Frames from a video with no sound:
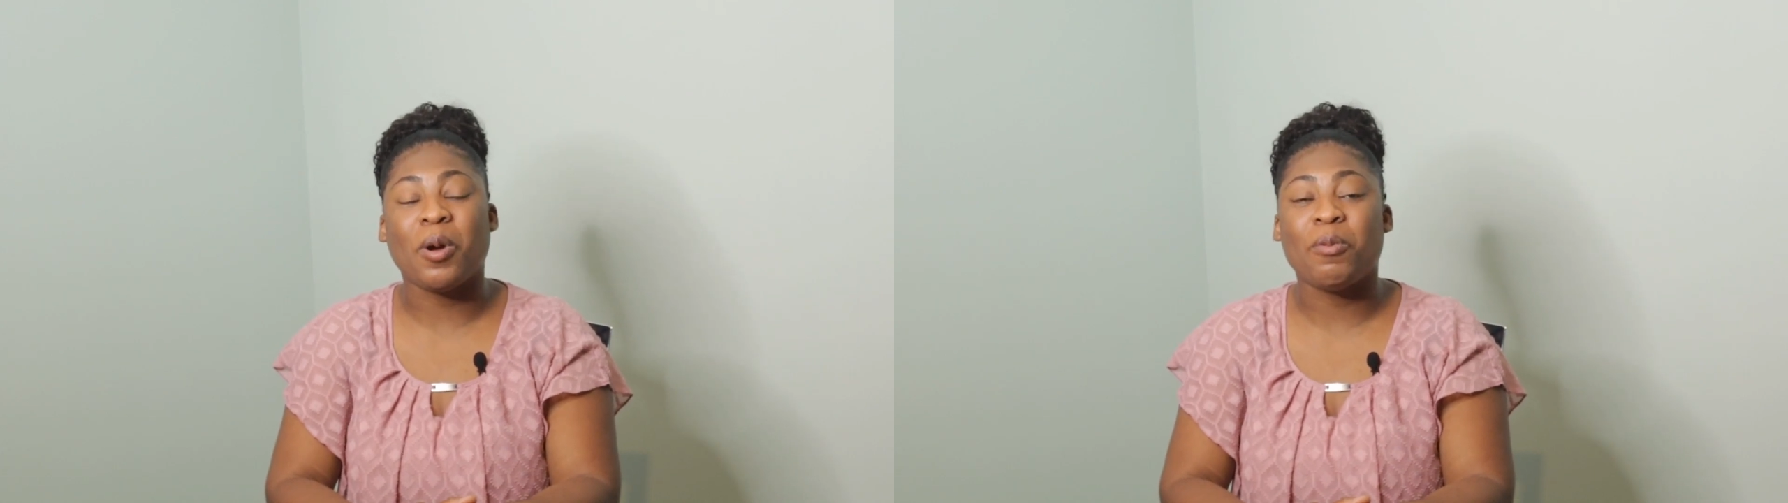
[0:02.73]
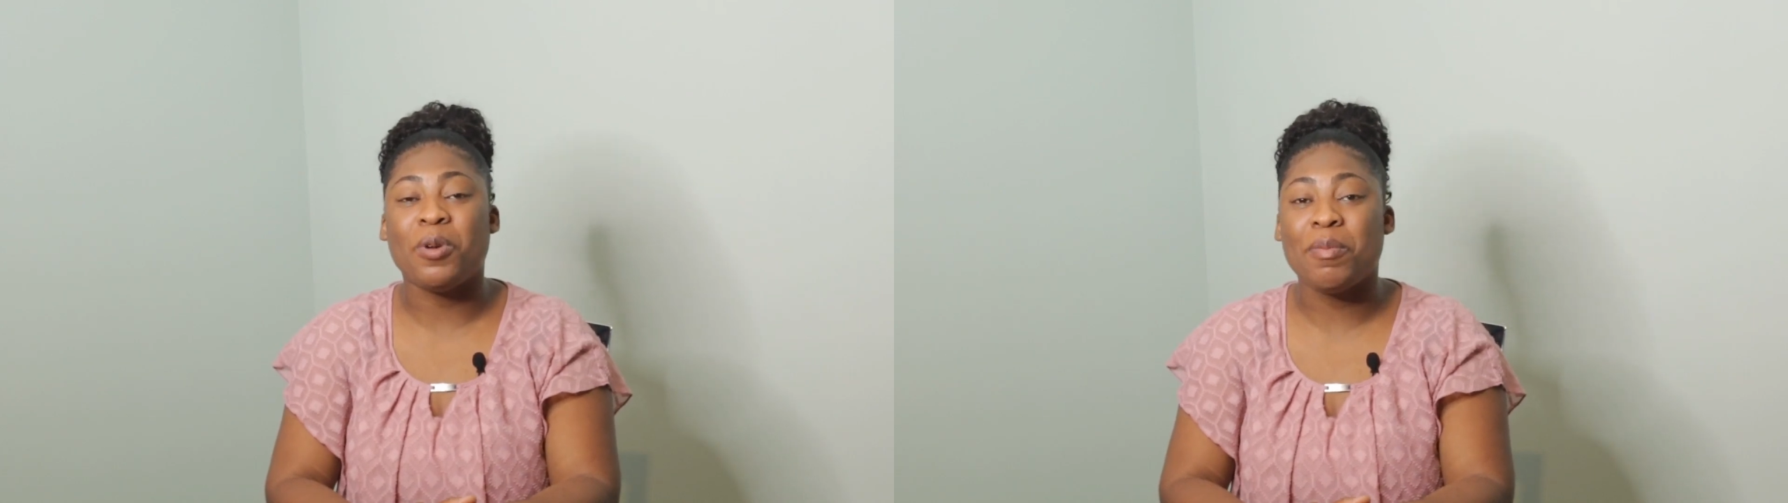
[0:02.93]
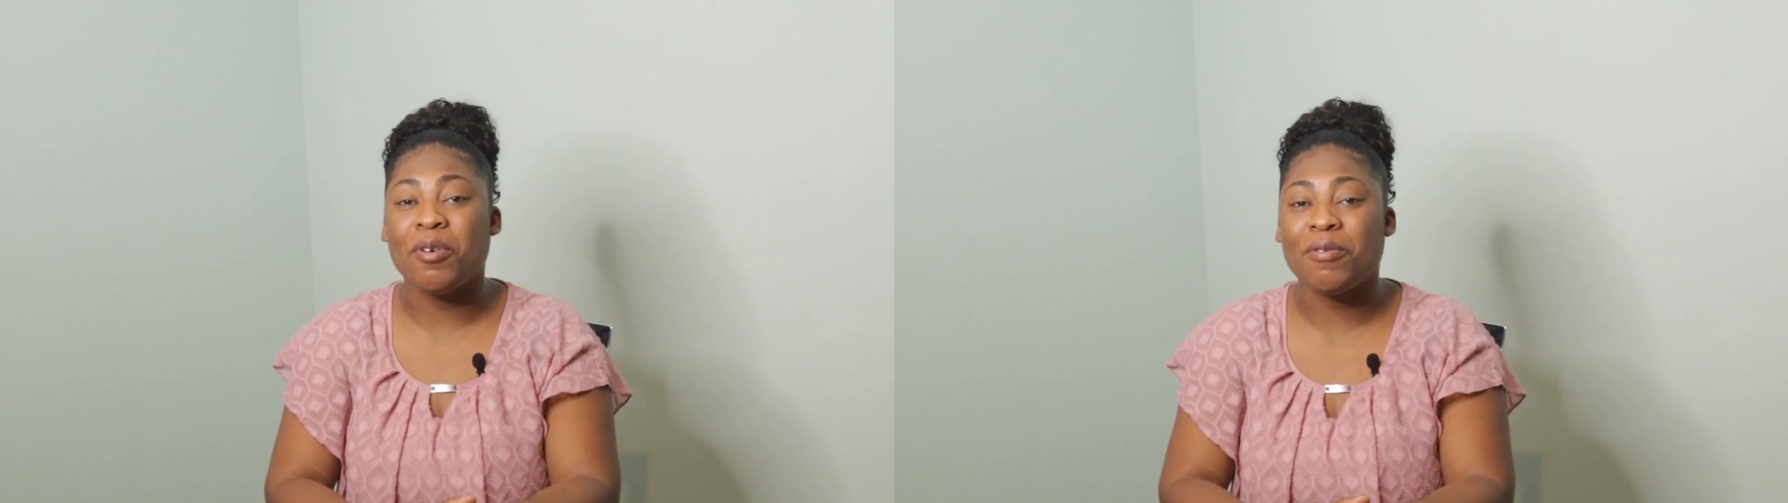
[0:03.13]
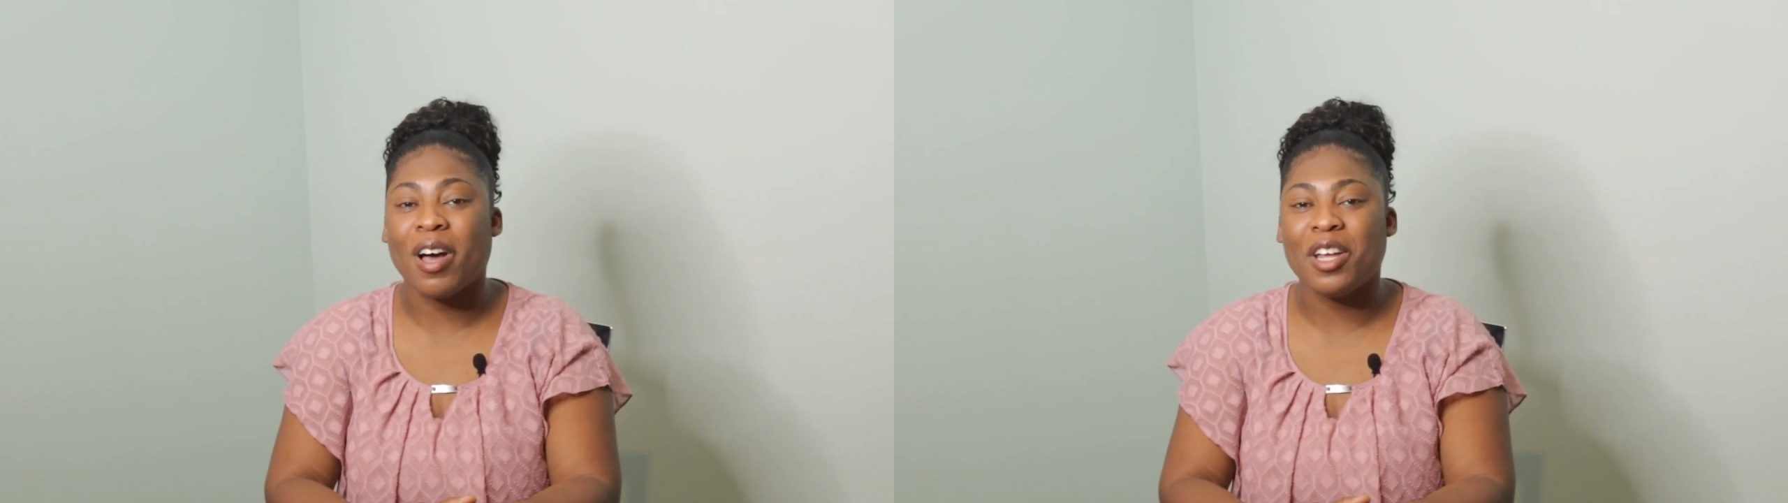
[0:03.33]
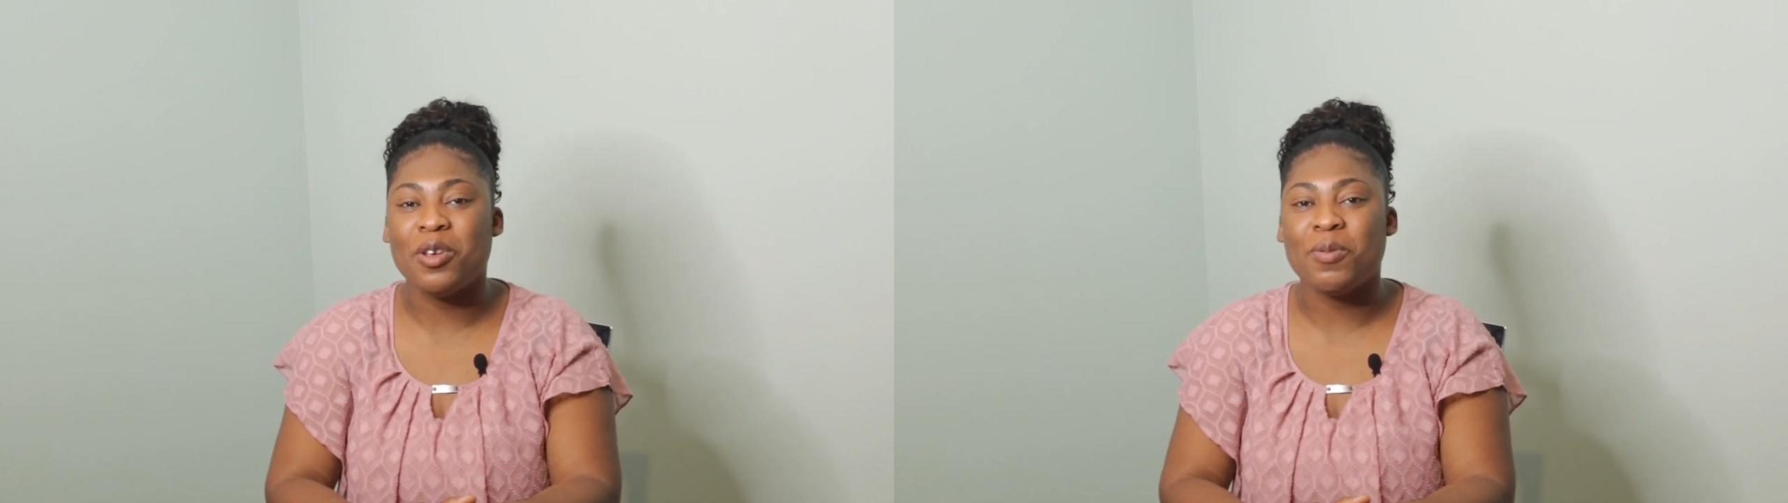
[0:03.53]
where we
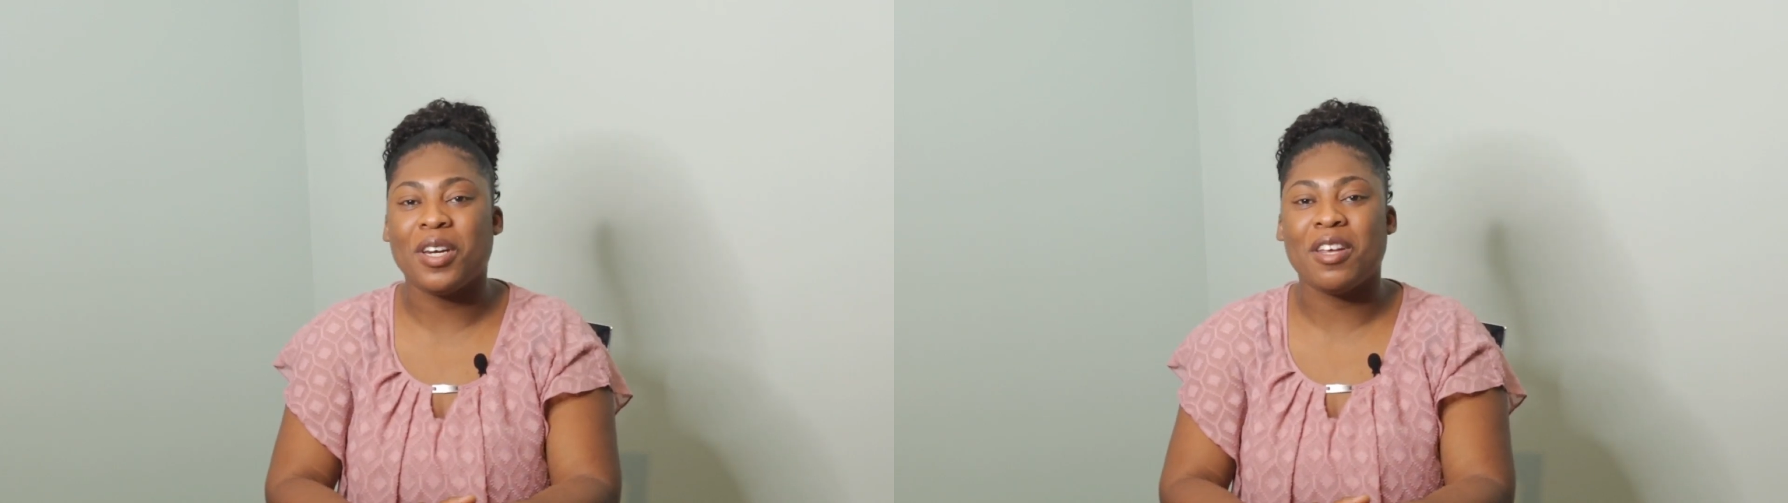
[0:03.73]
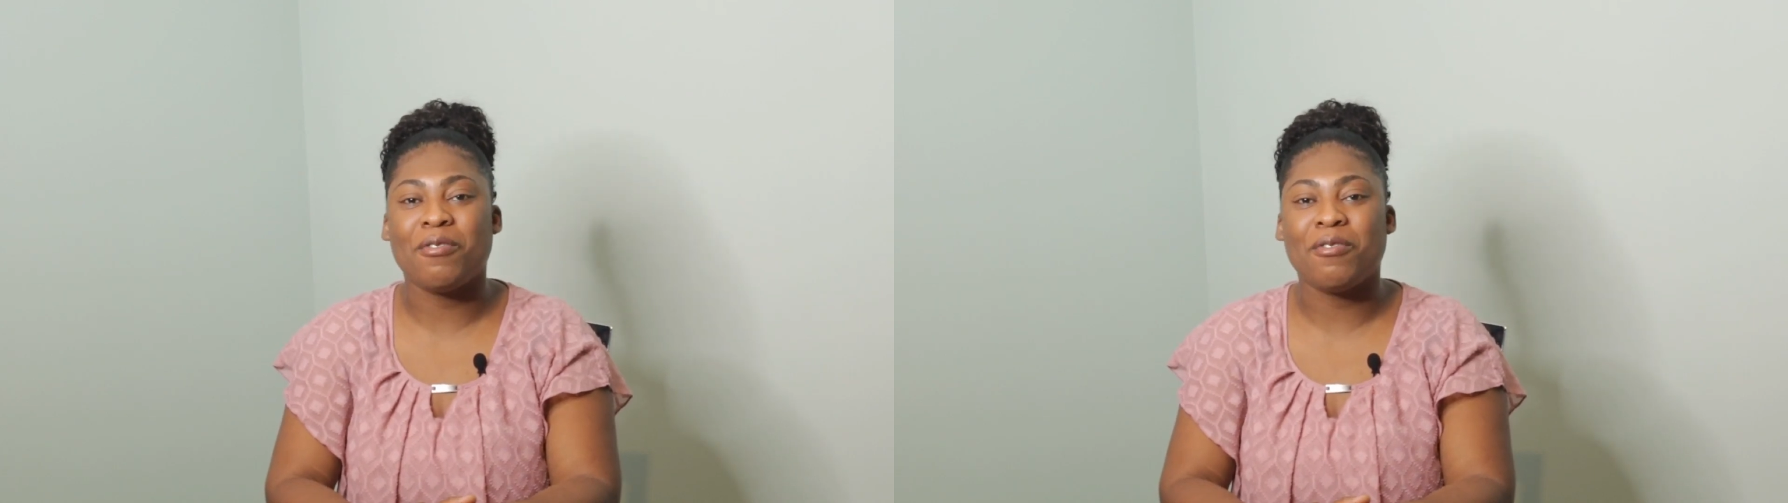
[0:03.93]
provide you with